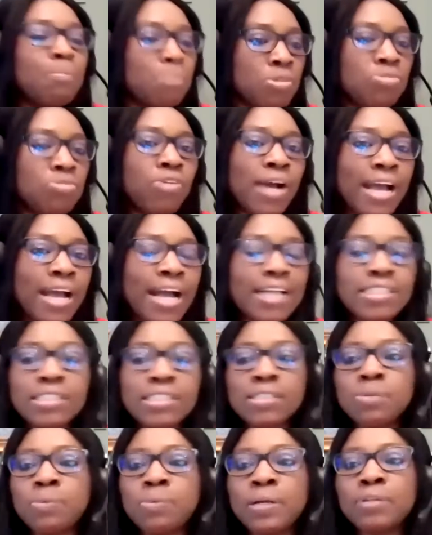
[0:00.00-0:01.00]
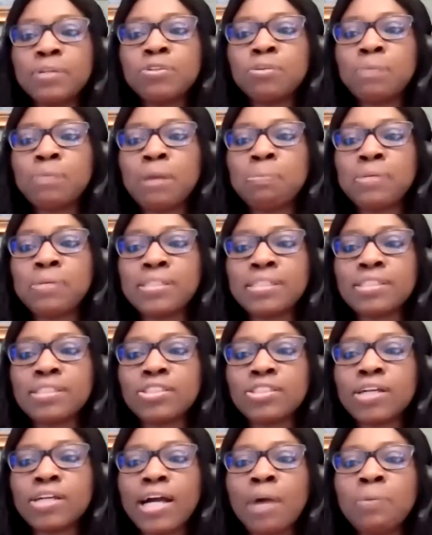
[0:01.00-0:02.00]
before I actually went through my
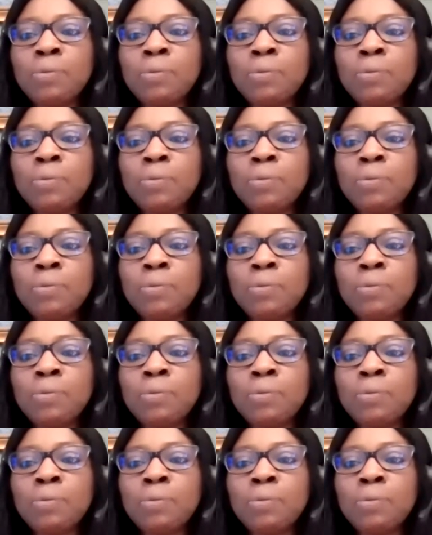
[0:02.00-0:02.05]
presentation.